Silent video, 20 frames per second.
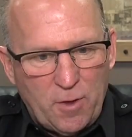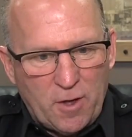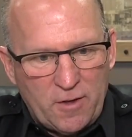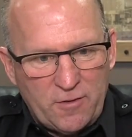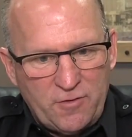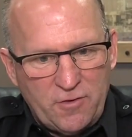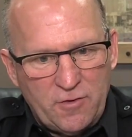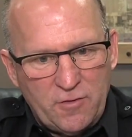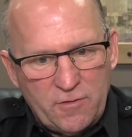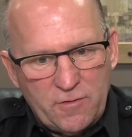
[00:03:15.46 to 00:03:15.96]

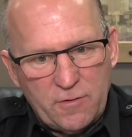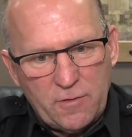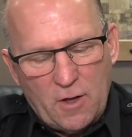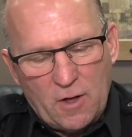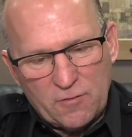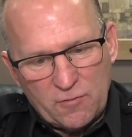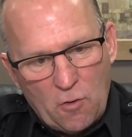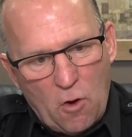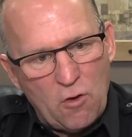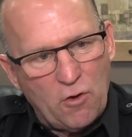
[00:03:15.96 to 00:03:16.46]
punches,
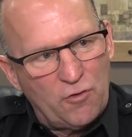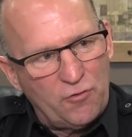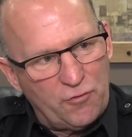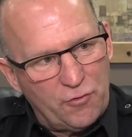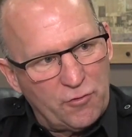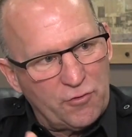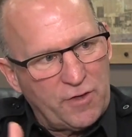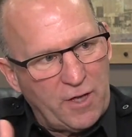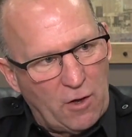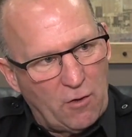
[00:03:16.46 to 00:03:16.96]
as long as
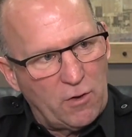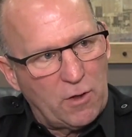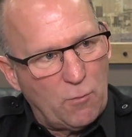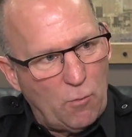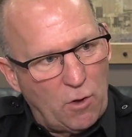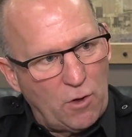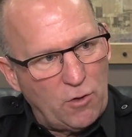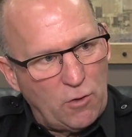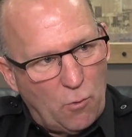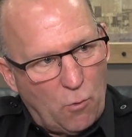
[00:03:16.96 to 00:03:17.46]
you're telling him
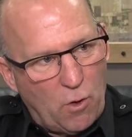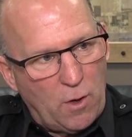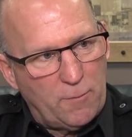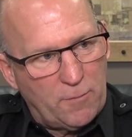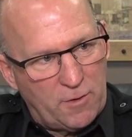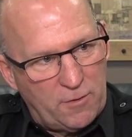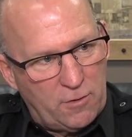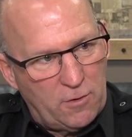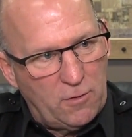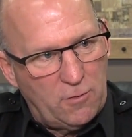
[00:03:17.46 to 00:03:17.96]
what you
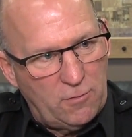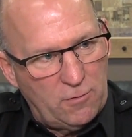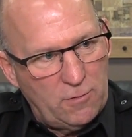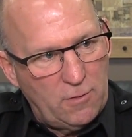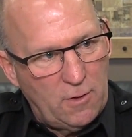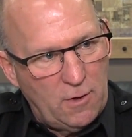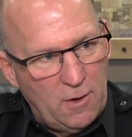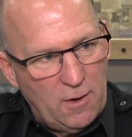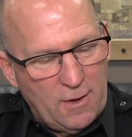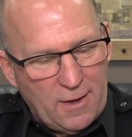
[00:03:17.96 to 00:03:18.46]
want him to do
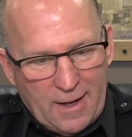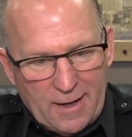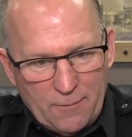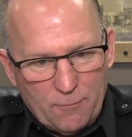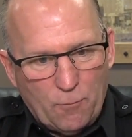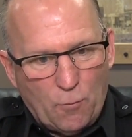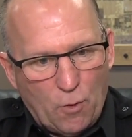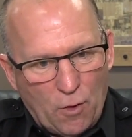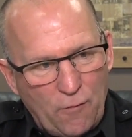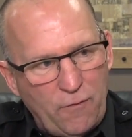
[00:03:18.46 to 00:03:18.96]

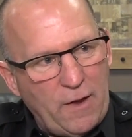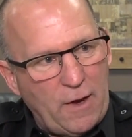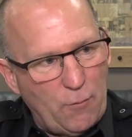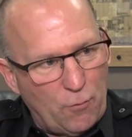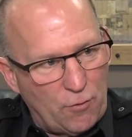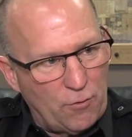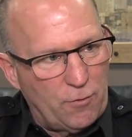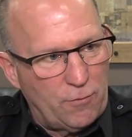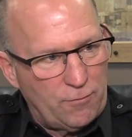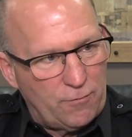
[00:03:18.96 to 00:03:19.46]
and where they
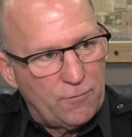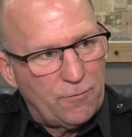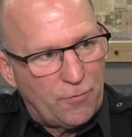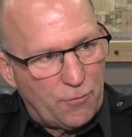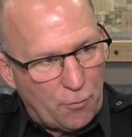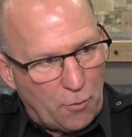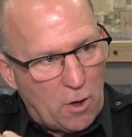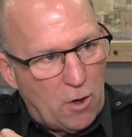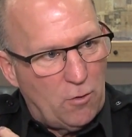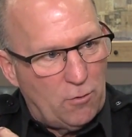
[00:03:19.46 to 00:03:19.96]
were
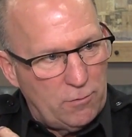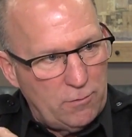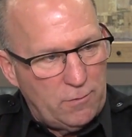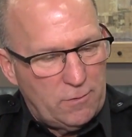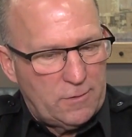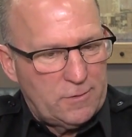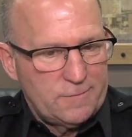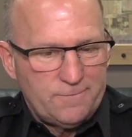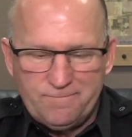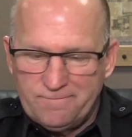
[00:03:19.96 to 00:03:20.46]
thrown,
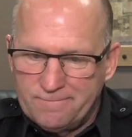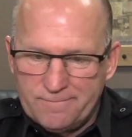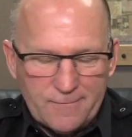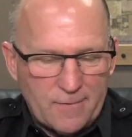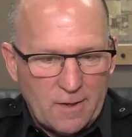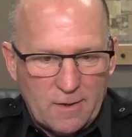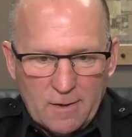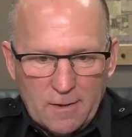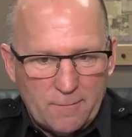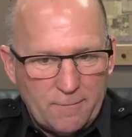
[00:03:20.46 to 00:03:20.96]

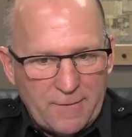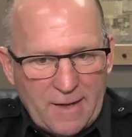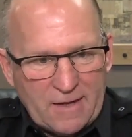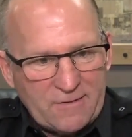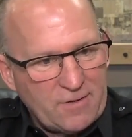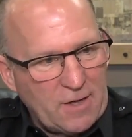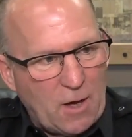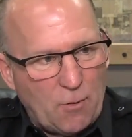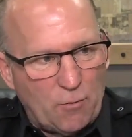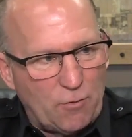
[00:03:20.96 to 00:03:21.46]
uh,
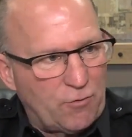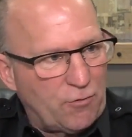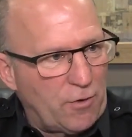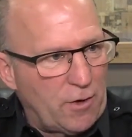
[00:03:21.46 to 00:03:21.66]
that's how we're